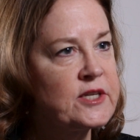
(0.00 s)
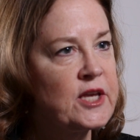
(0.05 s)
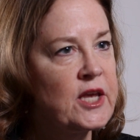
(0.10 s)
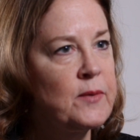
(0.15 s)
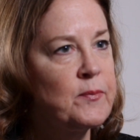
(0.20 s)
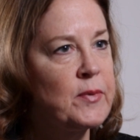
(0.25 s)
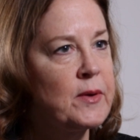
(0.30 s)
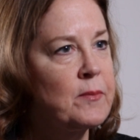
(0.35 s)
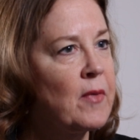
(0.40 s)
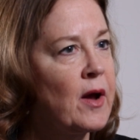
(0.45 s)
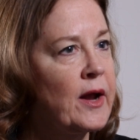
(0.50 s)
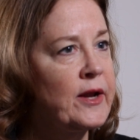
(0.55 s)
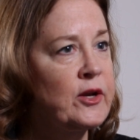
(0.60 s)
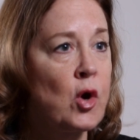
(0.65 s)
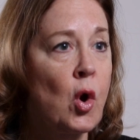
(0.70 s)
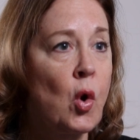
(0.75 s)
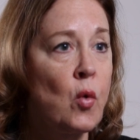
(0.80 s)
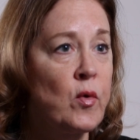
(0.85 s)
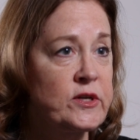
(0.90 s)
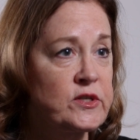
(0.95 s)
to keep in mind
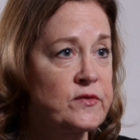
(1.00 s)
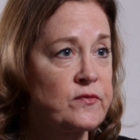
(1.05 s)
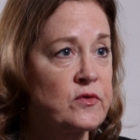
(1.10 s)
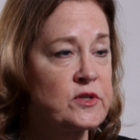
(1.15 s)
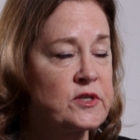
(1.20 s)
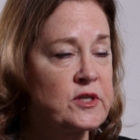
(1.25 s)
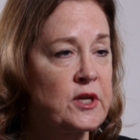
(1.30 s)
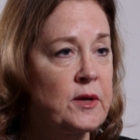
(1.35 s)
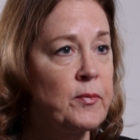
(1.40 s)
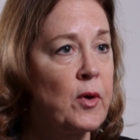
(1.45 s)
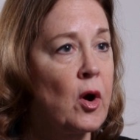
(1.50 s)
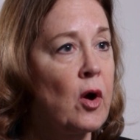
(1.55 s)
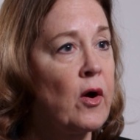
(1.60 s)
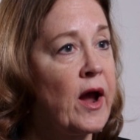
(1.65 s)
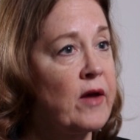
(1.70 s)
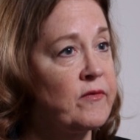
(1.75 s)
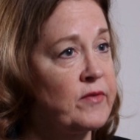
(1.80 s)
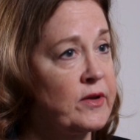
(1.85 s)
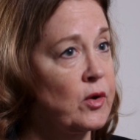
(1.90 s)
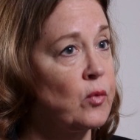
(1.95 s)
always for sleep are
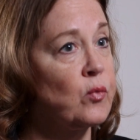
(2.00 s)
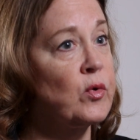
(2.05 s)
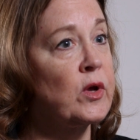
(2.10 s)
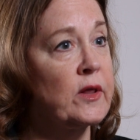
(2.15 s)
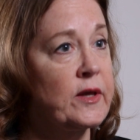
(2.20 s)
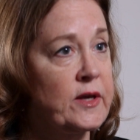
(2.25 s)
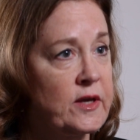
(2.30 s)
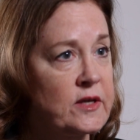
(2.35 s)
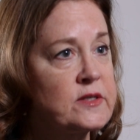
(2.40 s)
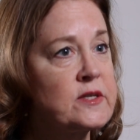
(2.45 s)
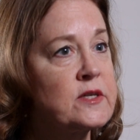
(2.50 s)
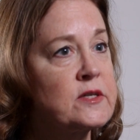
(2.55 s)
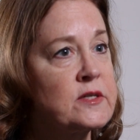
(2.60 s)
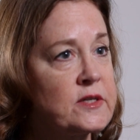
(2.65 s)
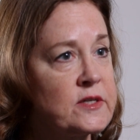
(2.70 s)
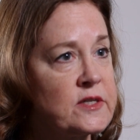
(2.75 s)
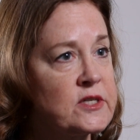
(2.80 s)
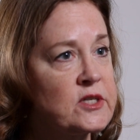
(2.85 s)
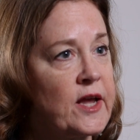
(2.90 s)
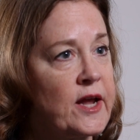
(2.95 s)
having a really
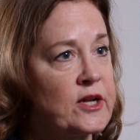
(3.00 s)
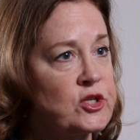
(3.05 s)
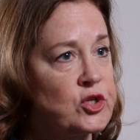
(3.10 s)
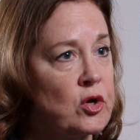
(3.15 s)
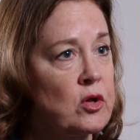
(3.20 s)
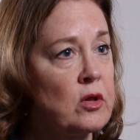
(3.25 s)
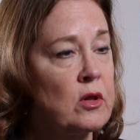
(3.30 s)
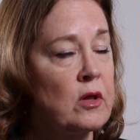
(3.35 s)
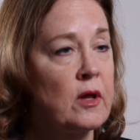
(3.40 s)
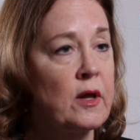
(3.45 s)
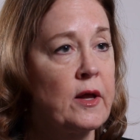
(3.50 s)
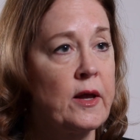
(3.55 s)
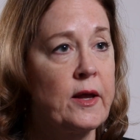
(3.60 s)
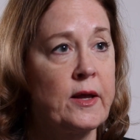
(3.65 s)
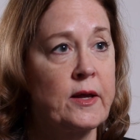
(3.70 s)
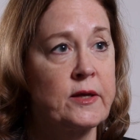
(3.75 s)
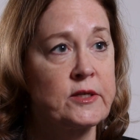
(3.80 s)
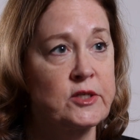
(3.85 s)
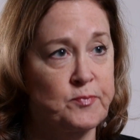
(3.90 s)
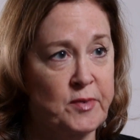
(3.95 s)
consistent schedule
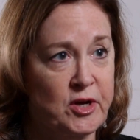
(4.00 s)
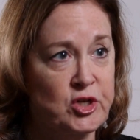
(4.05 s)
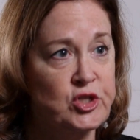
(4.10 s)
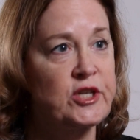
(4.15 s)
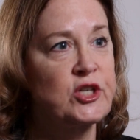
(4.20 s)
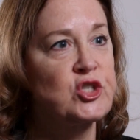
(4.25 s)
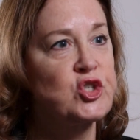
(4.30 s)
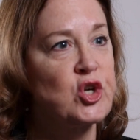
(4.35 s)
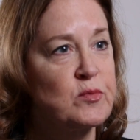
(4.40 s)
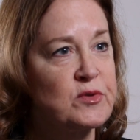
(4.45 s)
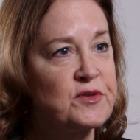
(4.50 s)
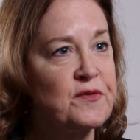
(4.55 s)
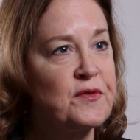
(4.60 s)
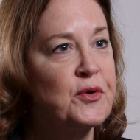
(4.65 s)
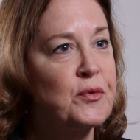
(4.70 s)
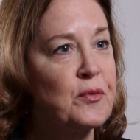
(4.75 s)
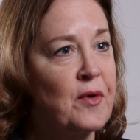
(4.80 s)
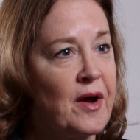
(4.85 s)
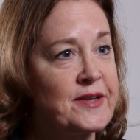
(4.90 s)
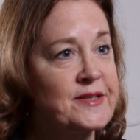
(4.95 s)
especially in terms of
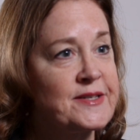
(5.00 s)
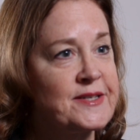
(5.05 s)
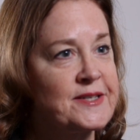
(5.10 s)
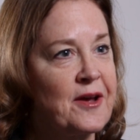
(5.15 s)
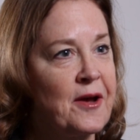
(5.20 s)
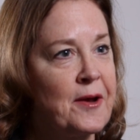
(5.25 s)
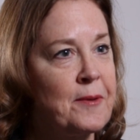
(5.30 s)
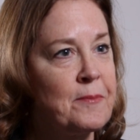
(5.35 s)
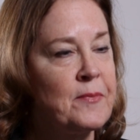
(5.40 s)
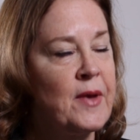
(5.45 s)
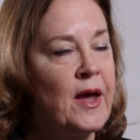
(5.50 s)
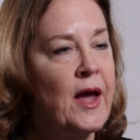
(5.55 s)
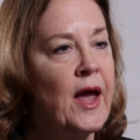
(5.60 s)
your rise time,